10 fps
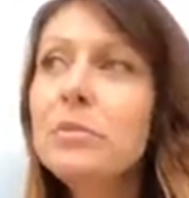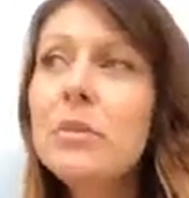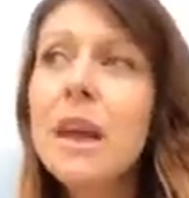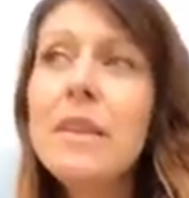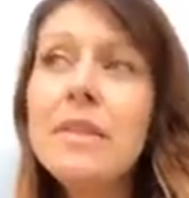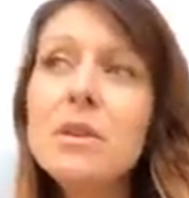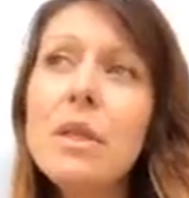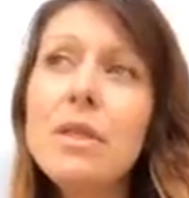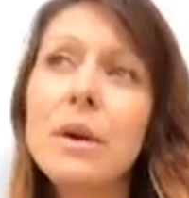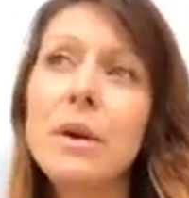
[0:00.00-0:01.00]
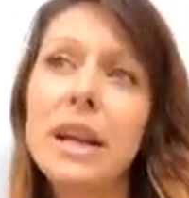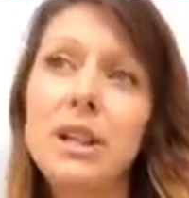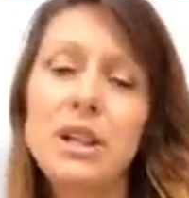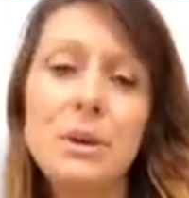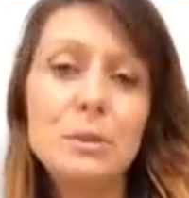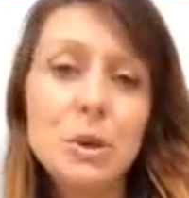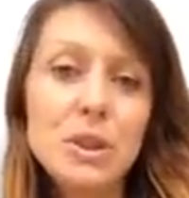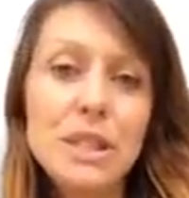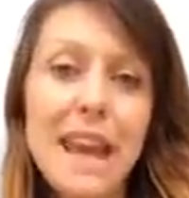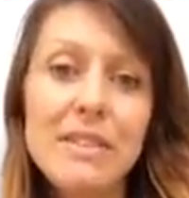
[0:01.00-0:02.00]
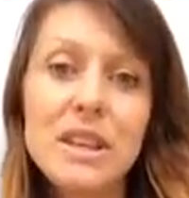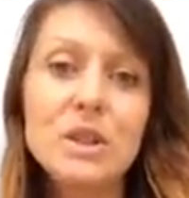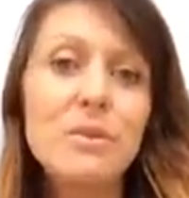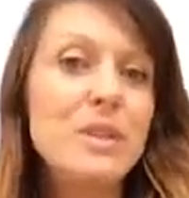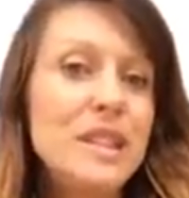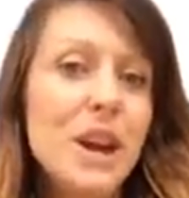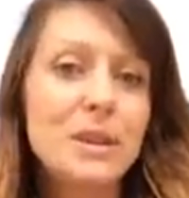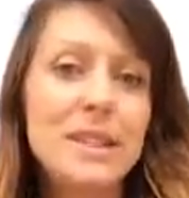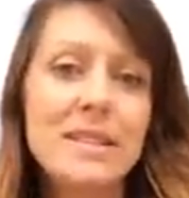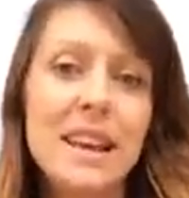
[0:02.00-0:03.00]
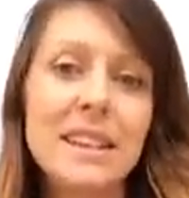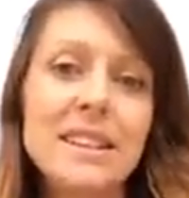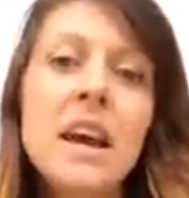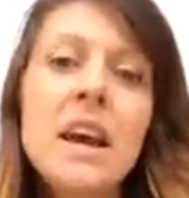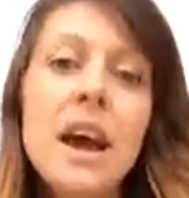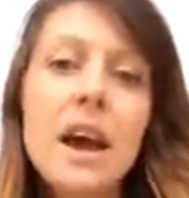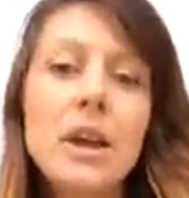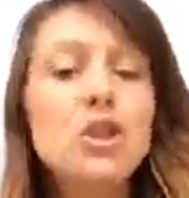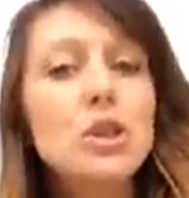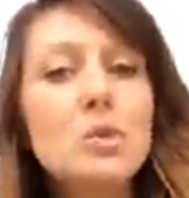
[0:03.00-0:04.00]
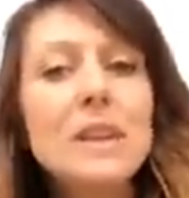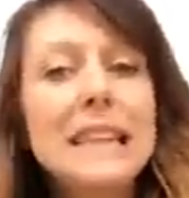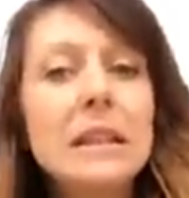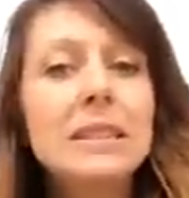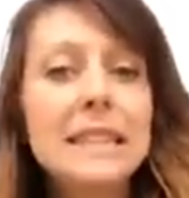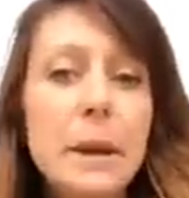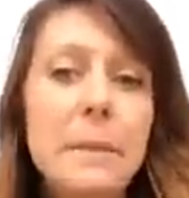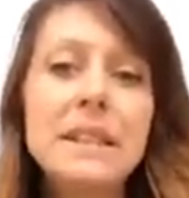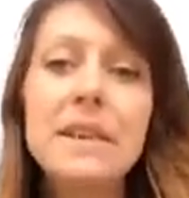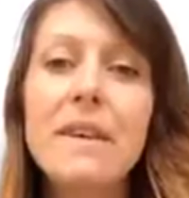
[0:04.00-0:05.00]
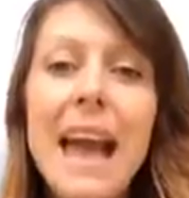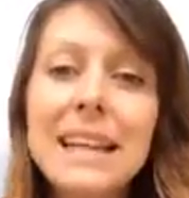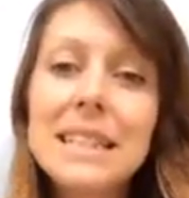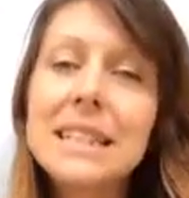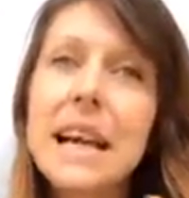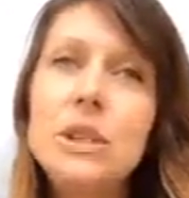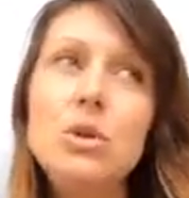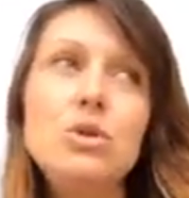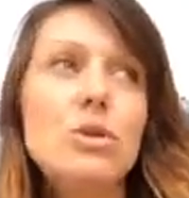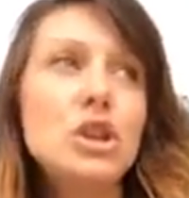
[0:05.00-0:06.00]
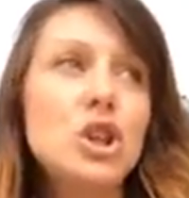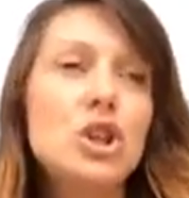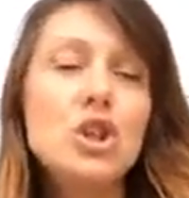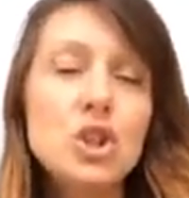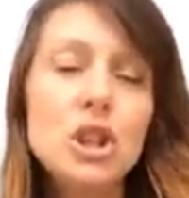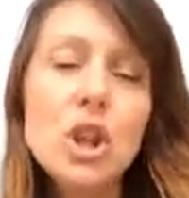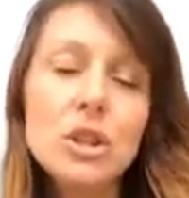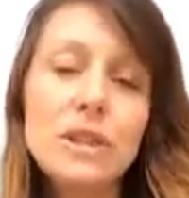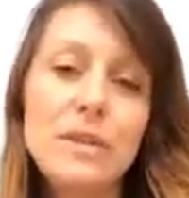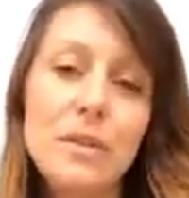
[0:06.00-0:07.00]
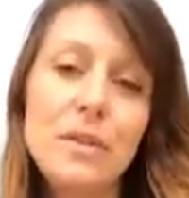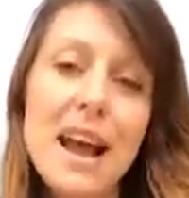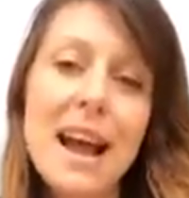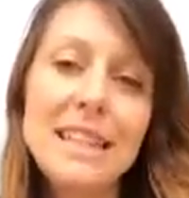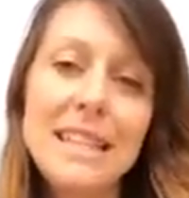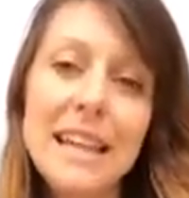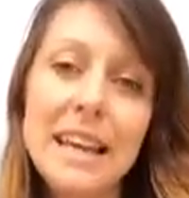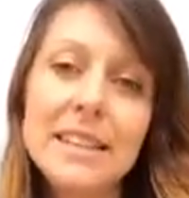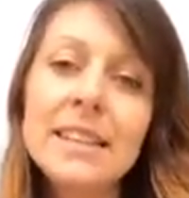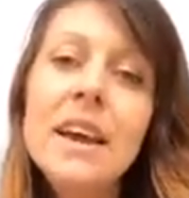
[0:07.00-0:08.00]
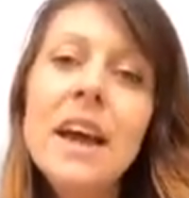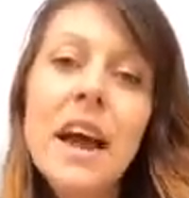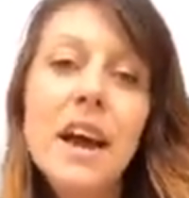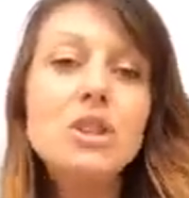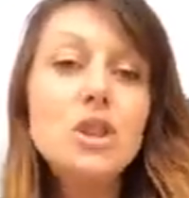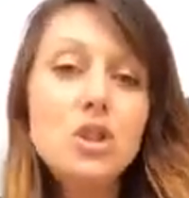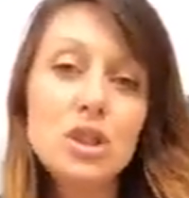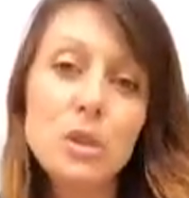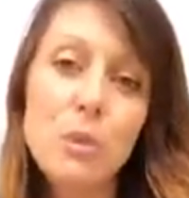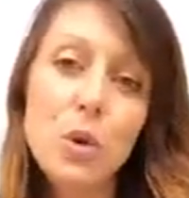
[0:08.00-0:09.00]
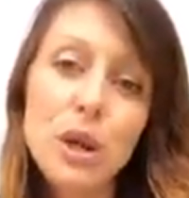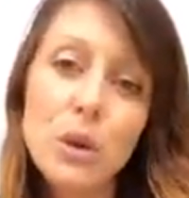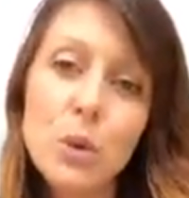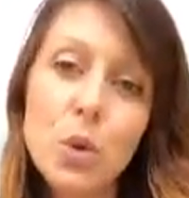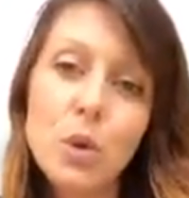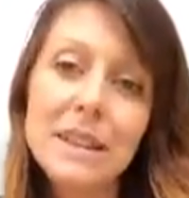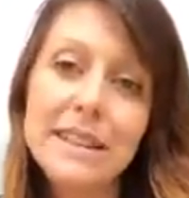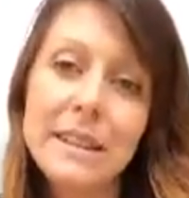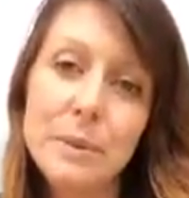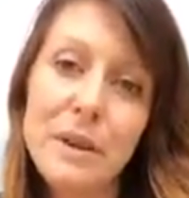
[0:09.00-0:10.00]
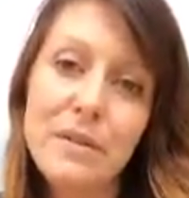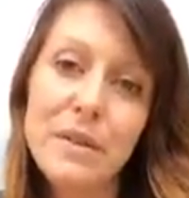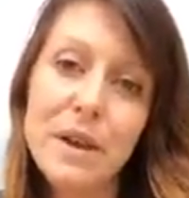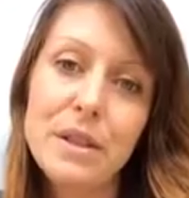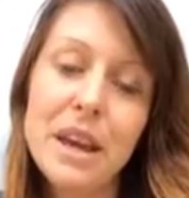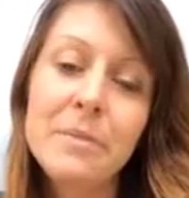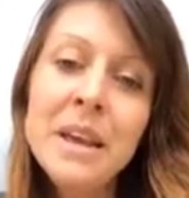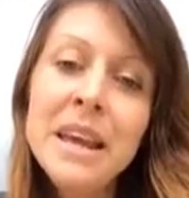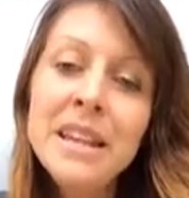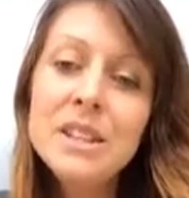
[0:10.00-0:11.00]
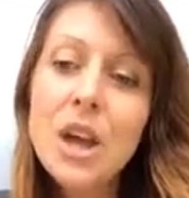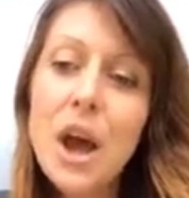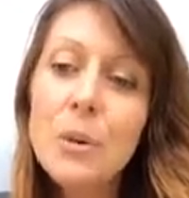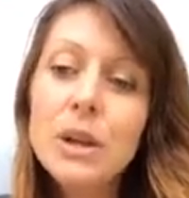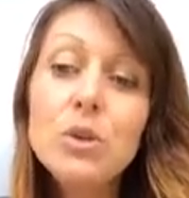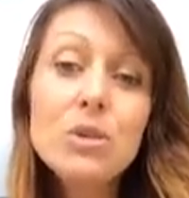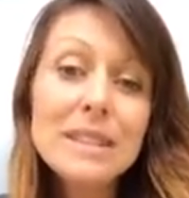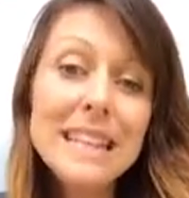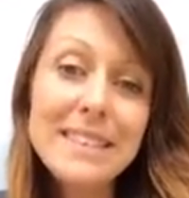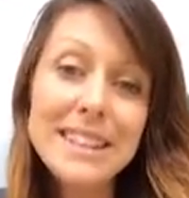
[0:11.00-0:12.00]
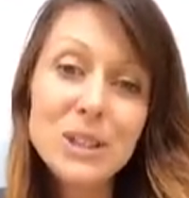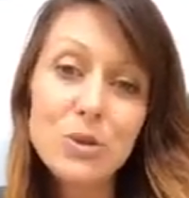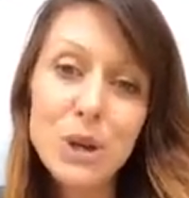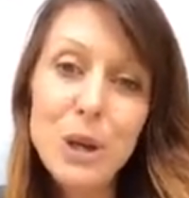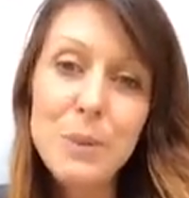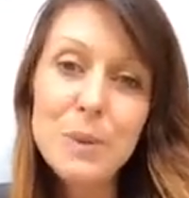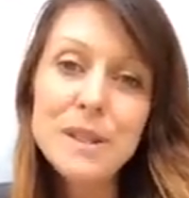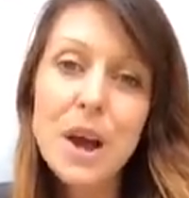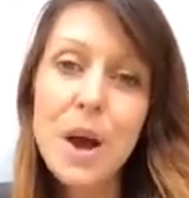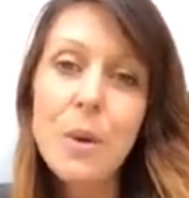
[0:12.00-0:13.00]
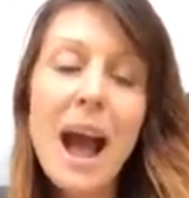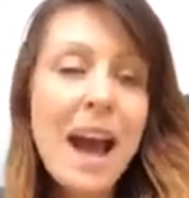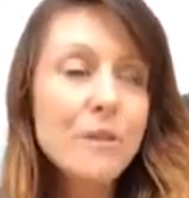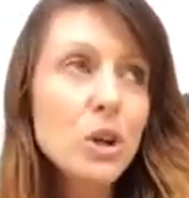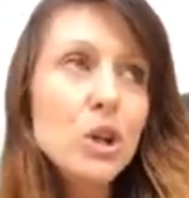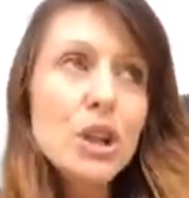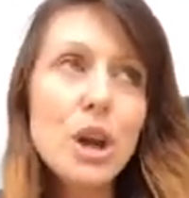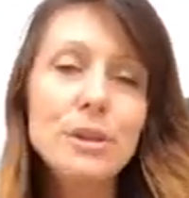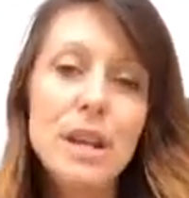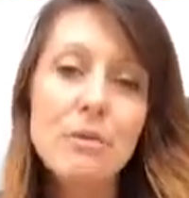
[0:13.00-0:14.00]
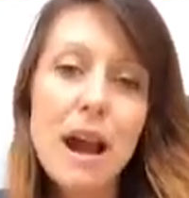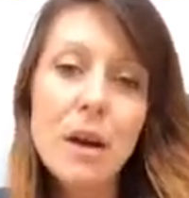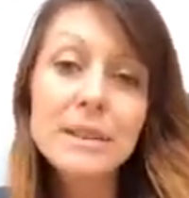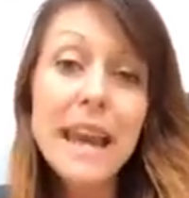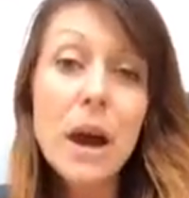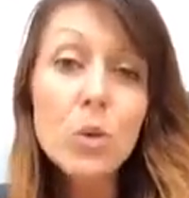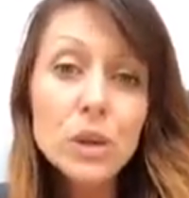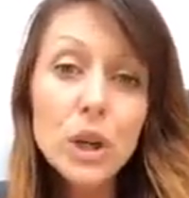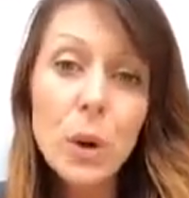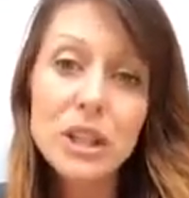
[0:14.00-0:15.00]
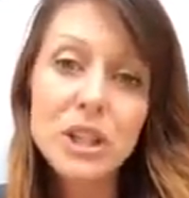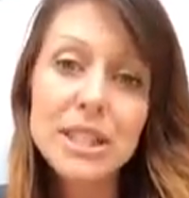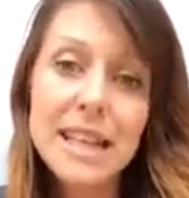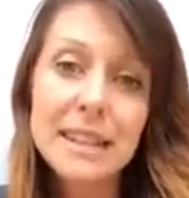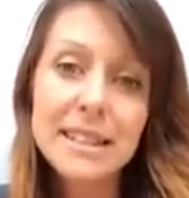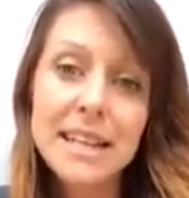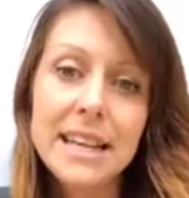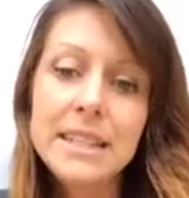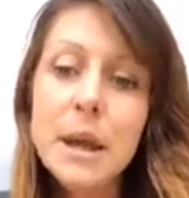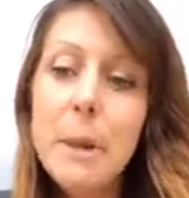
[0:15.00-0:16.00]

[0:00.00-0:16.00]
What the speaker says: And then the other thing we're going to do is put together some videos and things, just with little snippets of exercise, nutrition, just lots of different ideas to just support you all a little bit further. So you're already in this group, so have a good nosy around, get all your questions answered.